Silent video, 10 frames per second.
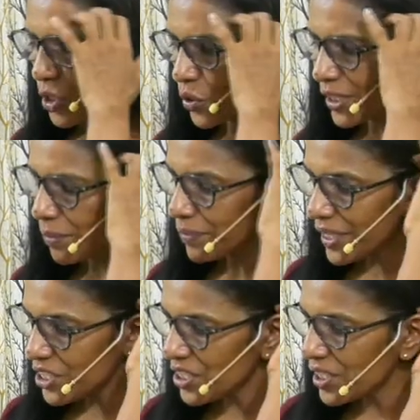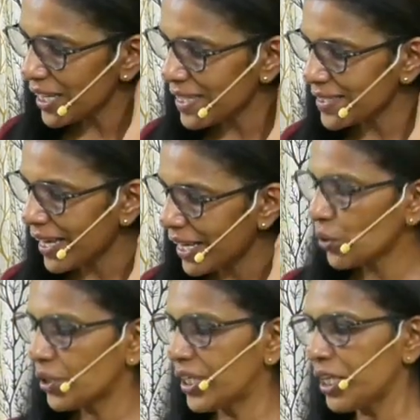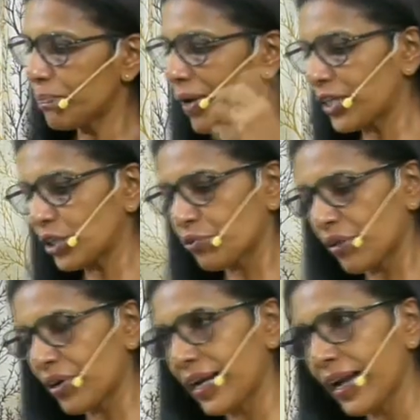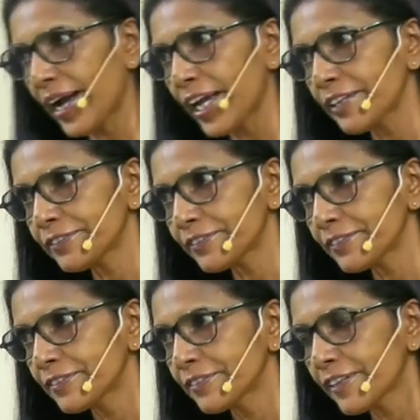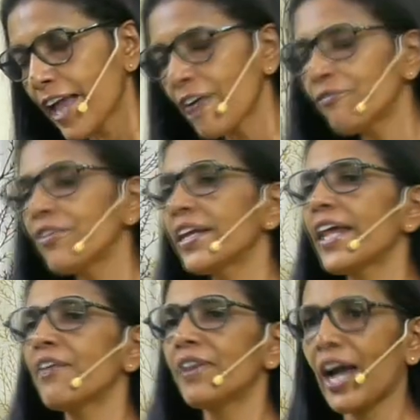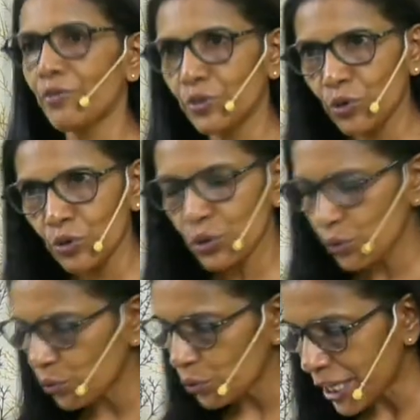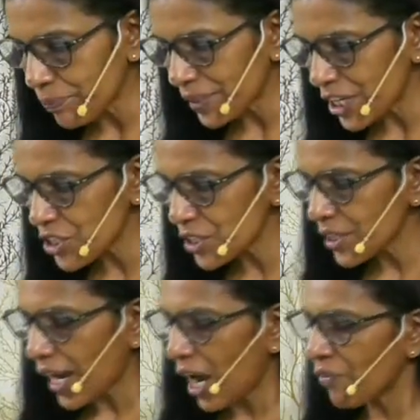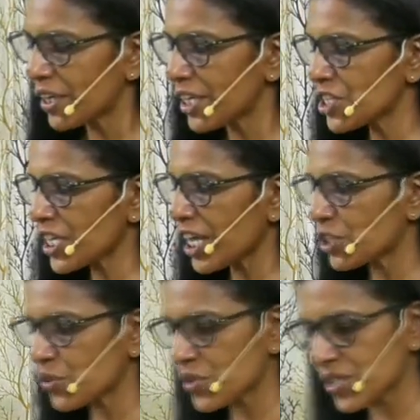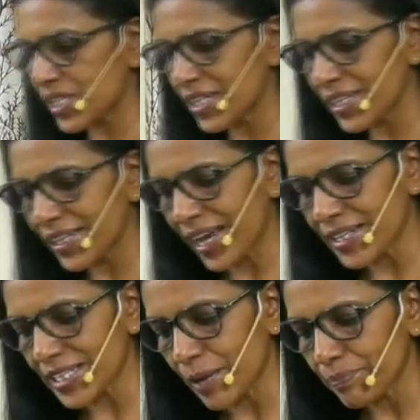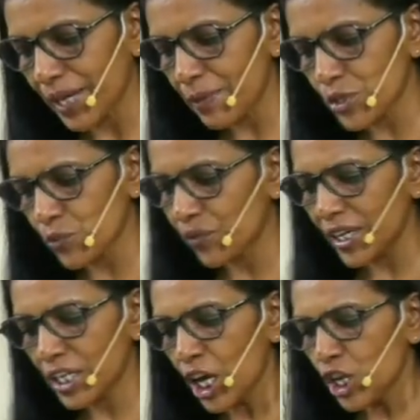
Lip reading: So temptation is a routine part of our life. Every day we have to go through temptation. Our desire to sin can sometimes feel